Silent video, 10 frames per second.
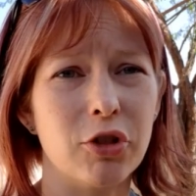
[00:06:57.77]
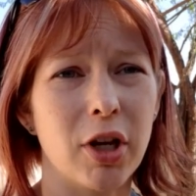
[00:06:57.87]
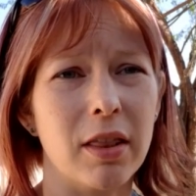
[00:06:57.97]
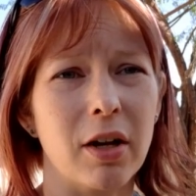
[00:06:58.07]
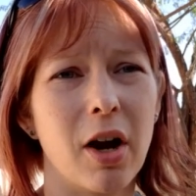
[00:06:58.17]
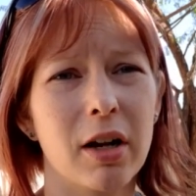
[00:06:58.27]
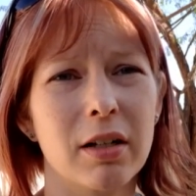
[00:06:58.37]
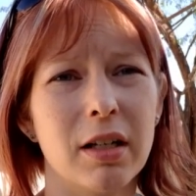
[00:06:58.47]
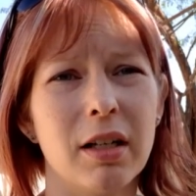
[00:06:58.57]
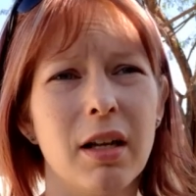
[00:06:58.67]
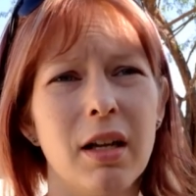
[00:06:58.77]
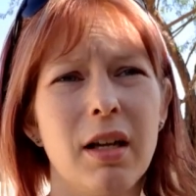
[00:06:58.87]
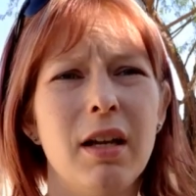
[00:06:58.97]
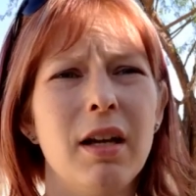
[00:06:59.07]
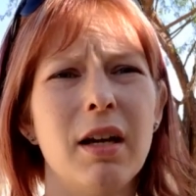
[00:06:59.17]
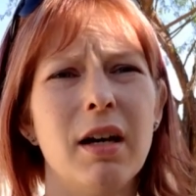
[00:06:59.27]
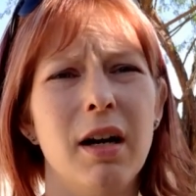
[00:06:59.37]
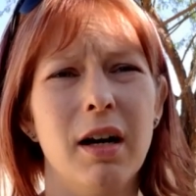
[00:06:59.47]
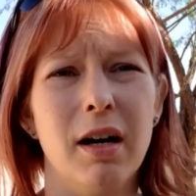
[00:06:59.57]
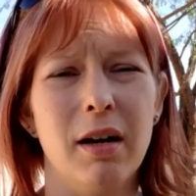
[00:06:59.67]
shade the garden.
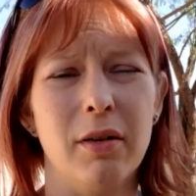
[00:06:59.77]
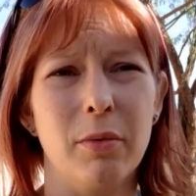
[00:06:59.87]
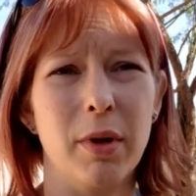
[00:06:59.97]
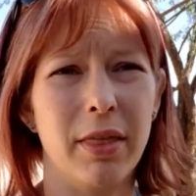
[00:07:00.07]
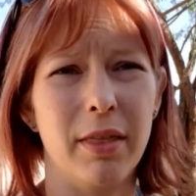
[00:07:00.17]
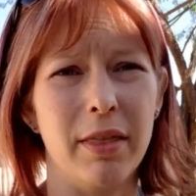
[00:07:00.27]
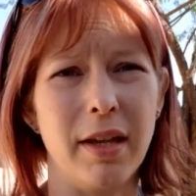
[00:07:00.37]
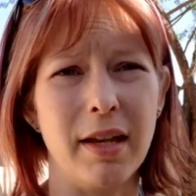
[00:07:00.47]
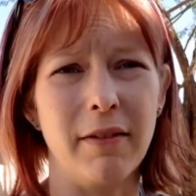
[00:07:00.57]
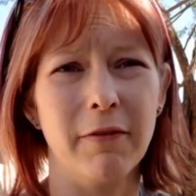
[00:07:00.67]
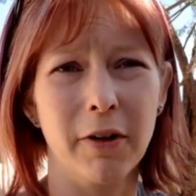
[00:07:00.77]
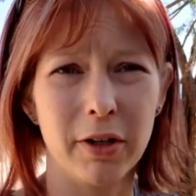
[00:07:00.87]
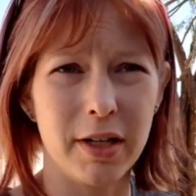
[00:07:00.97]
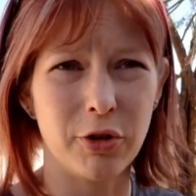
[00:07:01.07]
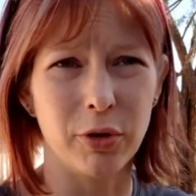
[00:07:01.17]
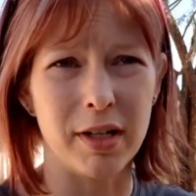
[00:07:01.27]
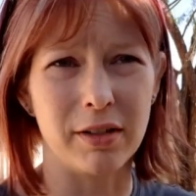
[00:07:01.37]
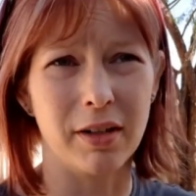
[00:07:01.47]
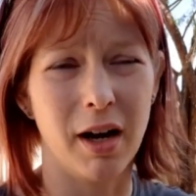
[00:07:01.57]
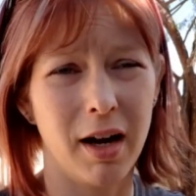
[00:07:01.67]
With the Verde
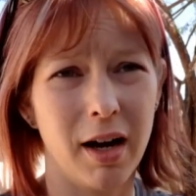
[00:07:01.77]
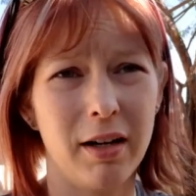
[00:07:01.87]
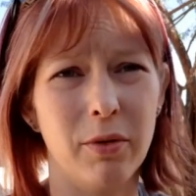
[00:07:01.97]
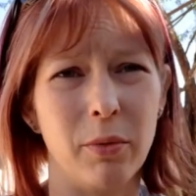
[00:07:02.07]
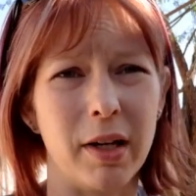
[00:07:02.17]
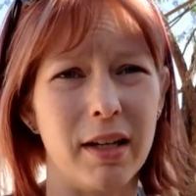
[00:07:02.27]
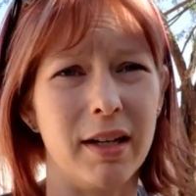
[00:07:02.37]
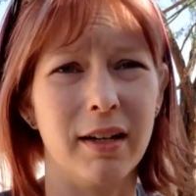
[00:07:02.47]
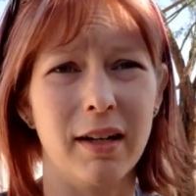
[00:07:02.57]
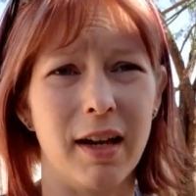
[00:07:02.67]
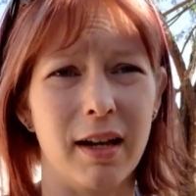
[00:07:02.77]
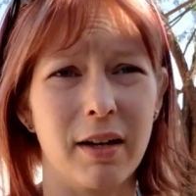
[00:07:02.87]
trees gone, we needed a